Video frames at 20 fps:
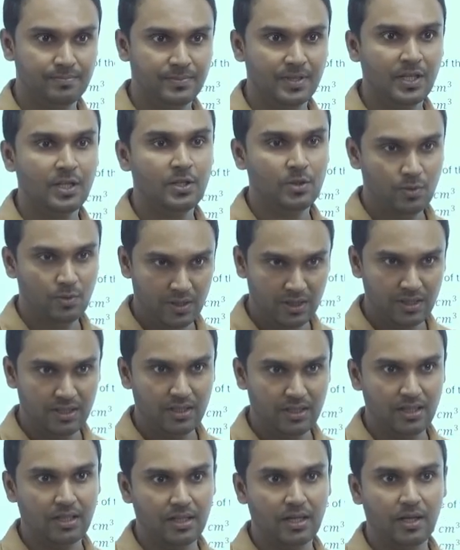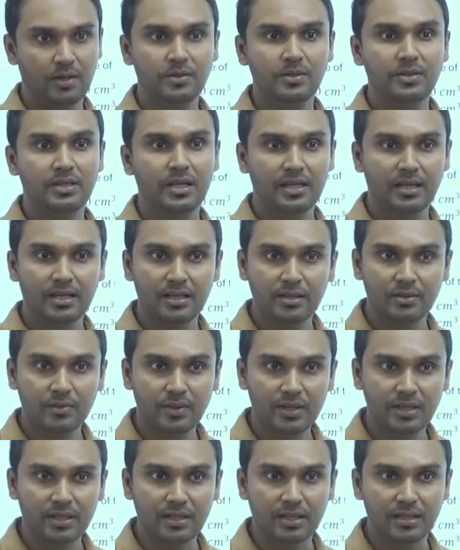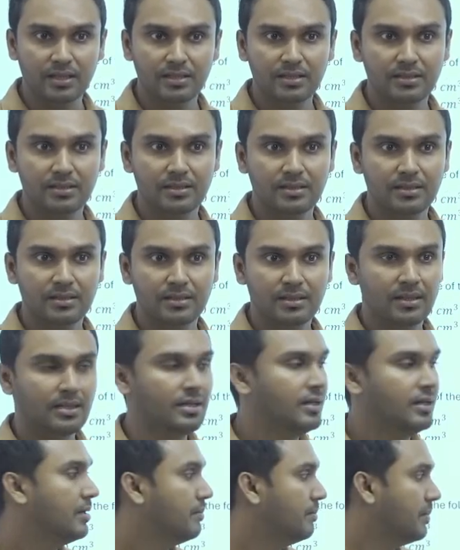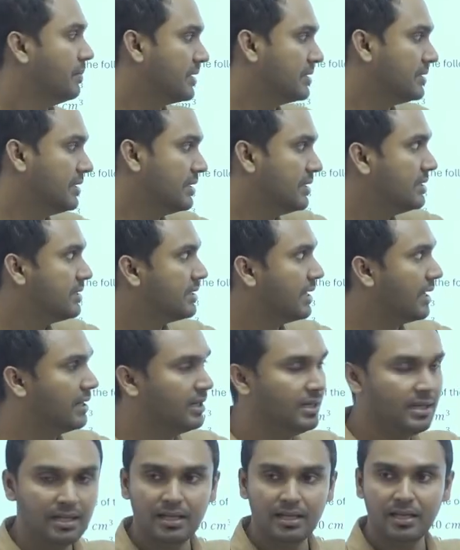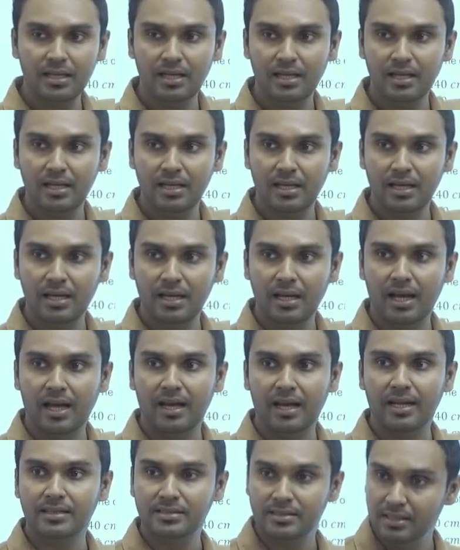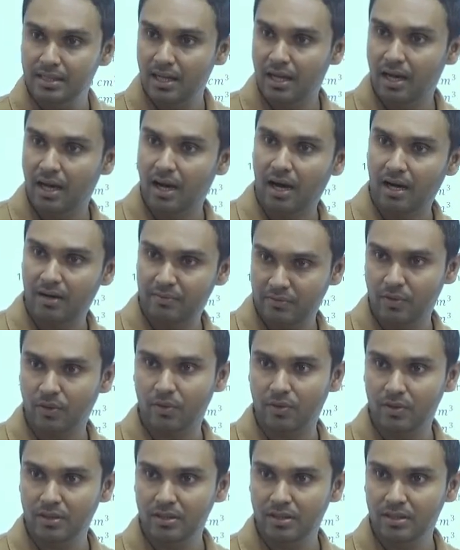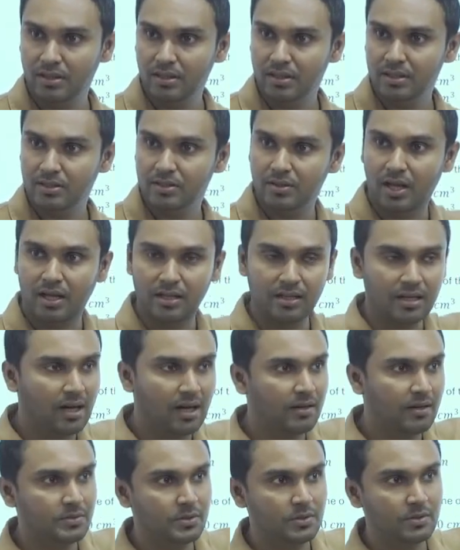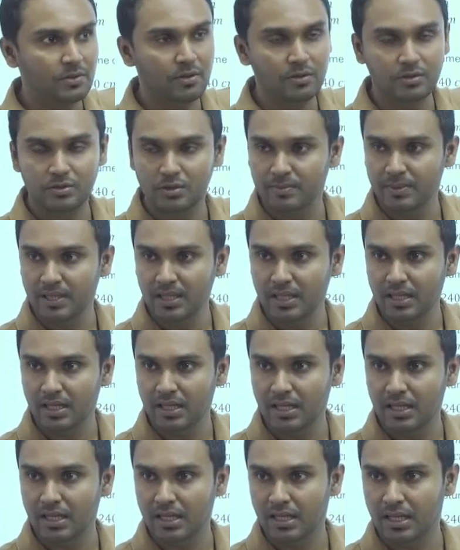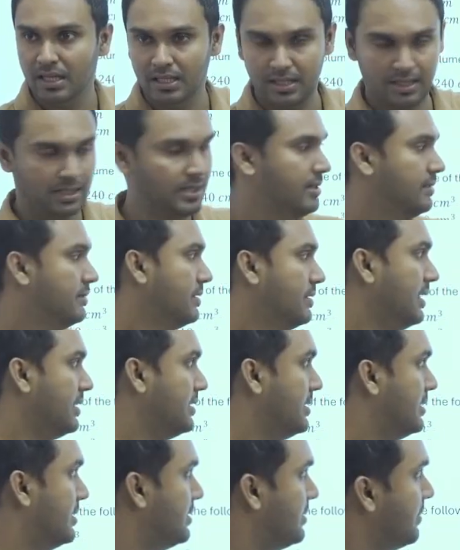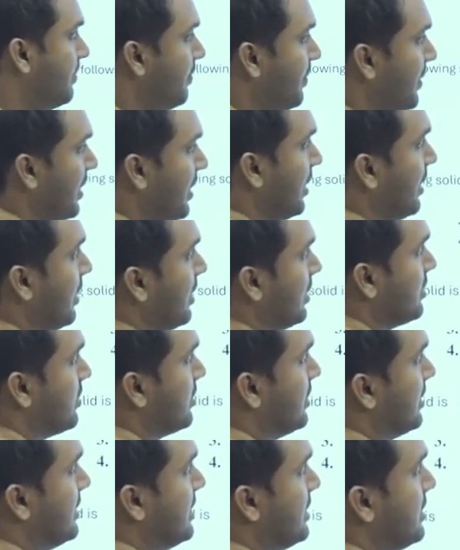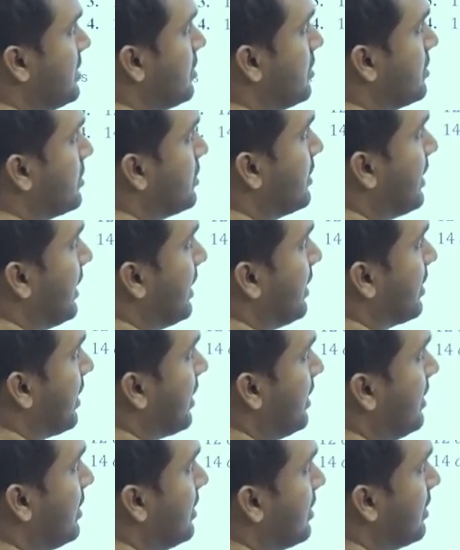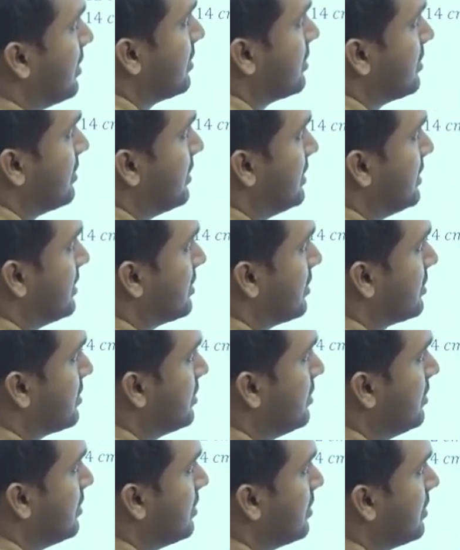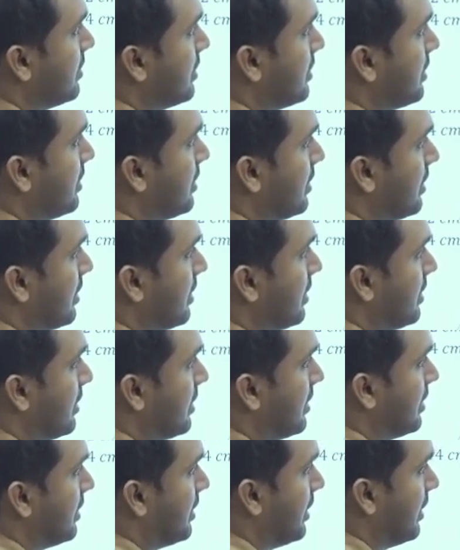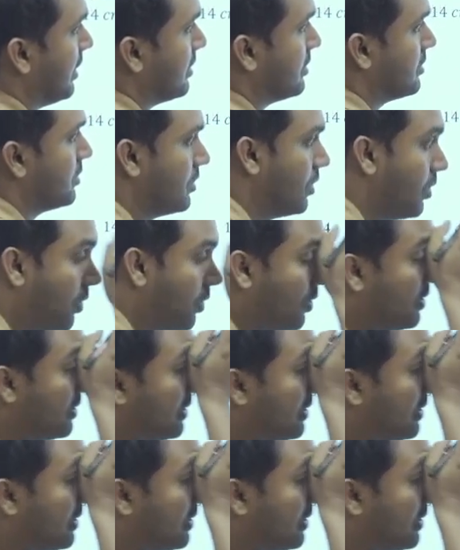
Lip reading: 20. How do you take it 20? Because this is 10 and it's a half cone, so the other half should also be 10. Nice. So this is also 10, right? So this is also 10. So the whole